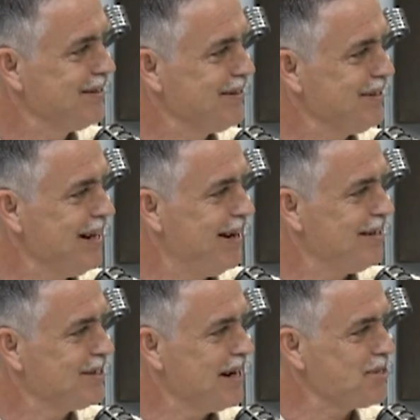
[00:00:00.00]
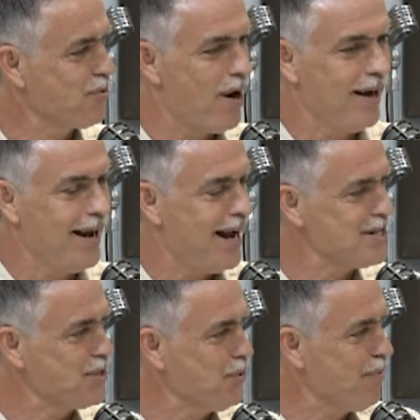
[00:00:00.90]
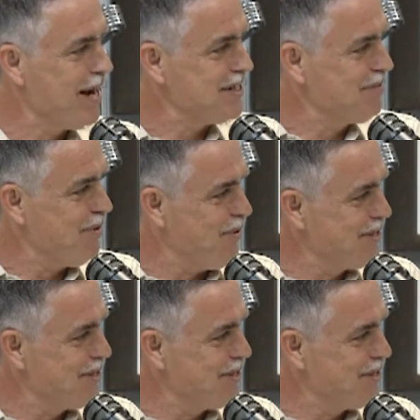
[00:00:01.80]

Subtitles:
Yeah, that's Raleigh High School basketball at its